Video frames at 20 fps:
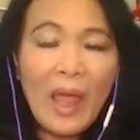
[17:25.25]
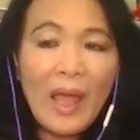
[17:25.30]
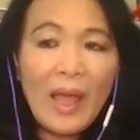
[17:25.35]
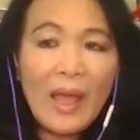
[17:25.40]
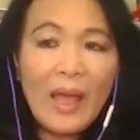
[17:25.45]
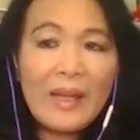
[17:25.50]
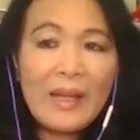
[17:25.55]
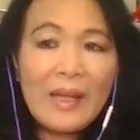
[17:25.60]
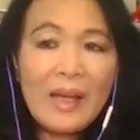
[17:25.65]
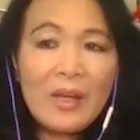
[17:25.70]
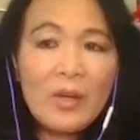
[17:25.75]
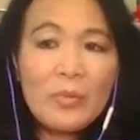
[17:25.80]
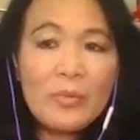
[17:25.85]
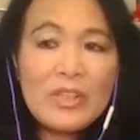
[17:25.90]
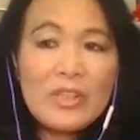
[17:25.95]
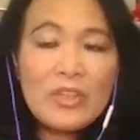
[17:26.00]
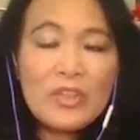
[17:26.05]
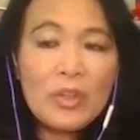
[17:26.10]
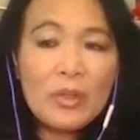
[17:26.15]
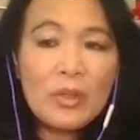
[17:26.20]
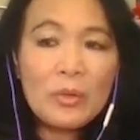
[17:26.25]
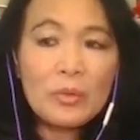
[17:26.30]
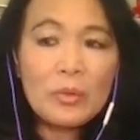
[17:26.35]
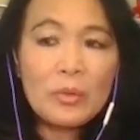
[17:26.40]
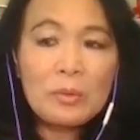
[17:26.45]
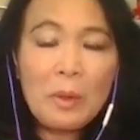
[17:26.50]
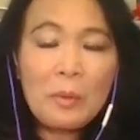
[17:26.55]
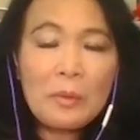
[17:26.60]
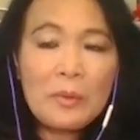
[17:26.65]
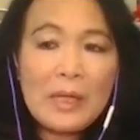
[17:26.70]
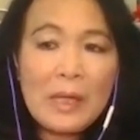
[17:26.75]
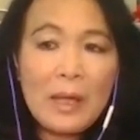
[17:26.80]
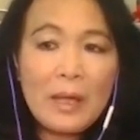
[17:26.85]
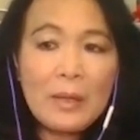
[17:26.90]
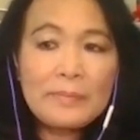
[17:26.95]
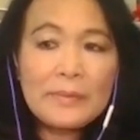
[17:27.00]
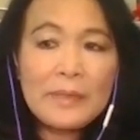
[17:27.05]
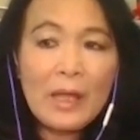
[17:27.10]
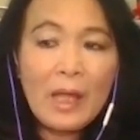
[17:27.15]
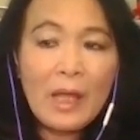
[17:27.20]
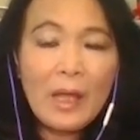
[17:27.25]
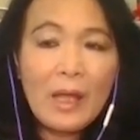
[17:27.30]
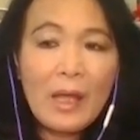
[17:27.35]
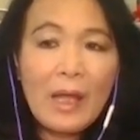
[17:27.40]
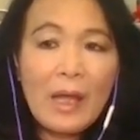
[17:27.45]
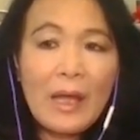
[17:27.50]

And I always knew growing up, I